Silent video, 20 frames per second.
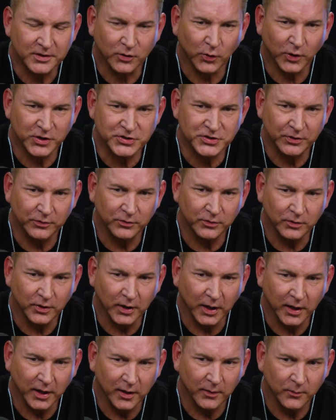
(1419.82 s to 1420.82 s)
question
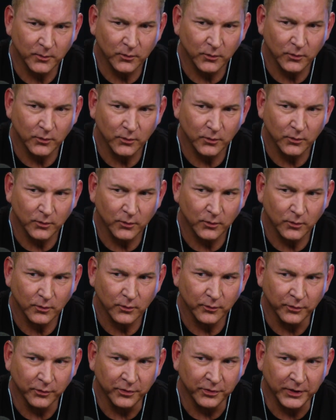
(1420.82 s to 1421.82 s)

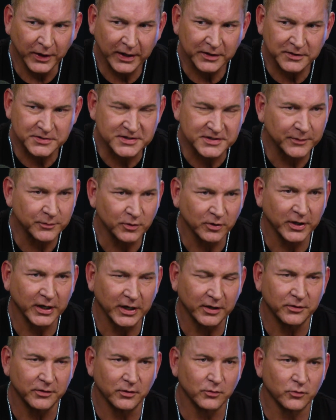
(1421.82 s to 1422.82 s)
that
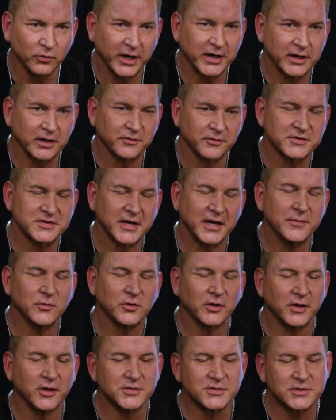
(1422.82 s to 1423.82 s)
stimulated the writing of the Time
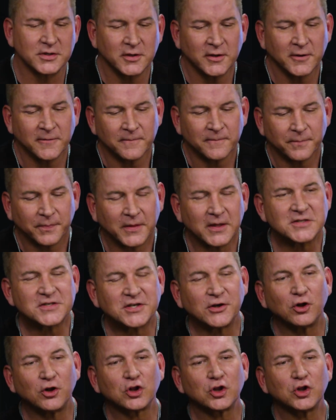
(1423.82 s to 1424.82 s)
Cleanse. It's an
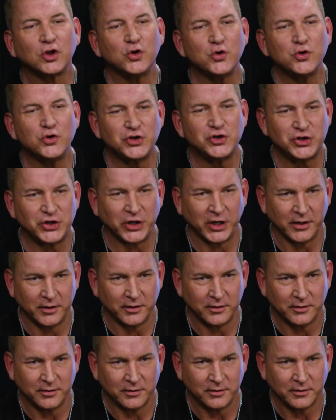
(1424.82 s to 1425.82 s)
illusion.
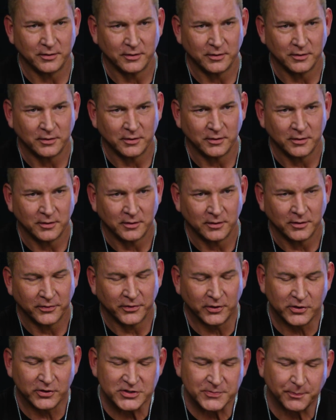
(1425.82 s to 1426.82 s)

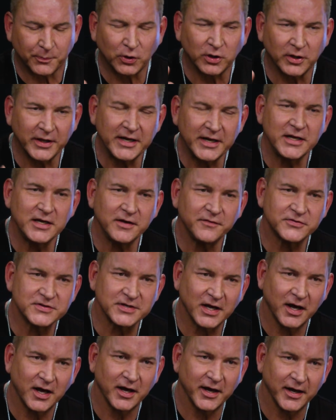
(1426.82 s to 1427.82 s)
There is plenty of
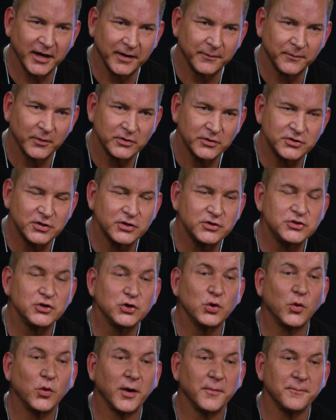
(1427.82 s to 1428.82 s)
time to do
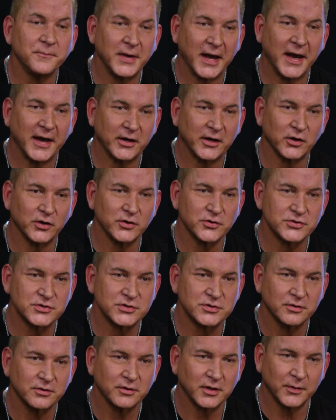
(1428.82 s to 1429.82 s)
what
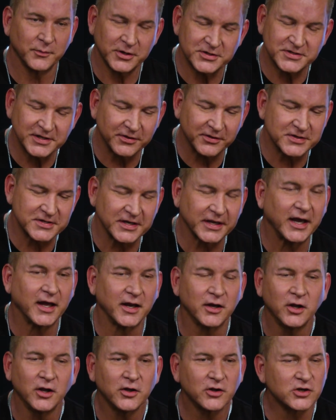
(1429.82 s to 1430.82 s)
matters. I'm going to say this again.
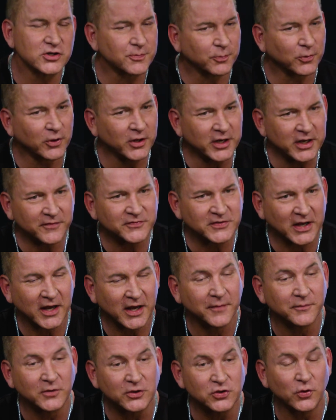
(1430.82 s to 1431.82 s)
There's plenty of
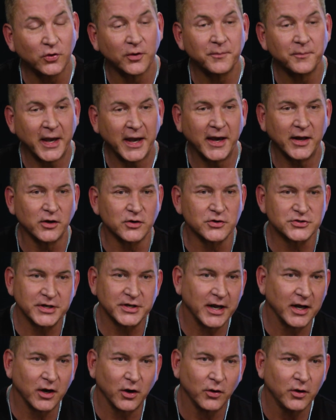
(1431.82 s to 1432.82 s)
time to do what matters.
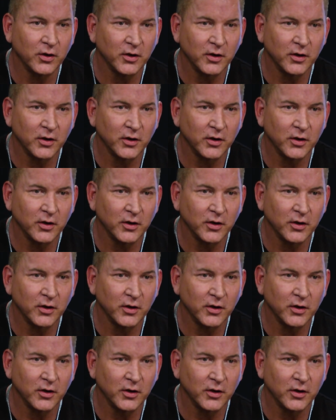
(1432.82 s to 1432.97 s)
Now,